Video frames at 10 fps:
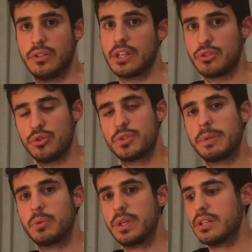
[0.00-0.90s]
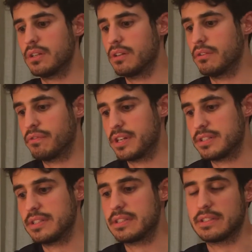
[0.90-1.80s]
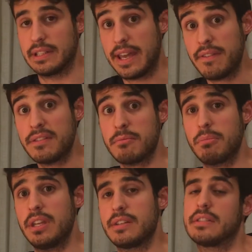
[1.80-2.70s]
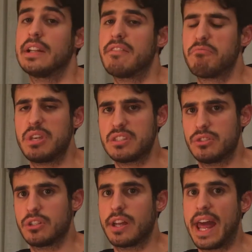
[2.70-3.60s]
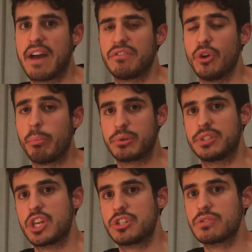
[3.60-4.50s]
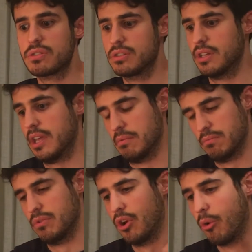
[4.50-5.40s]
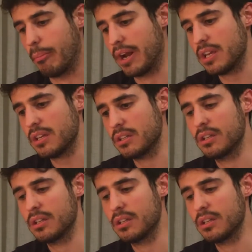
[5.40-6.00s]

you can choose between. The first is a slave. Being a slave means you're gonna have no possessions and no money,